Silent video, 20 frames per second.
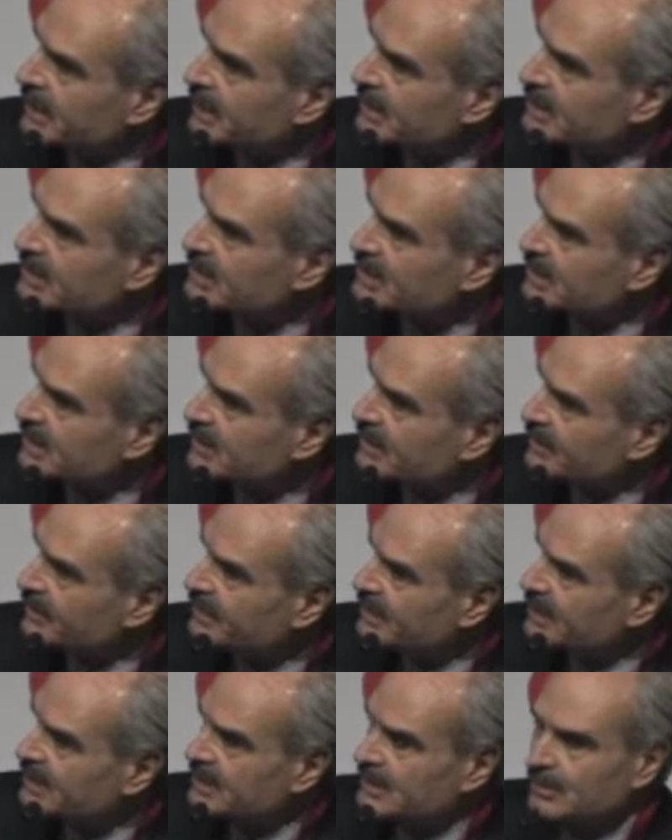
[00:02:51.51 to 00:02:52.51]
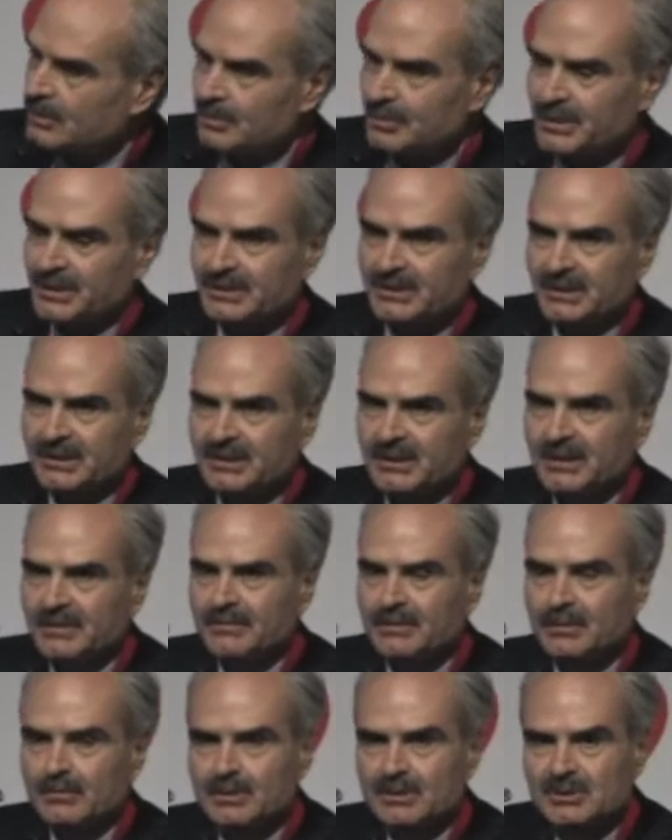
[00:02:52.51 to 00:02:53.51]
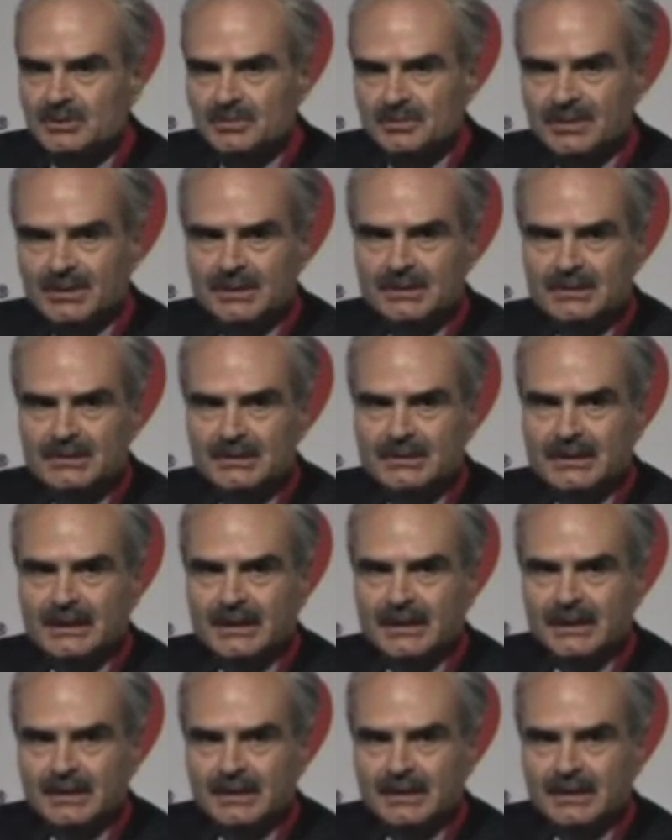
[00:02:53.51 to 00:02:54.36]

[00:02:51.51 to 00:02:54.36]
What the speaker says: and significant telomerase activity, which means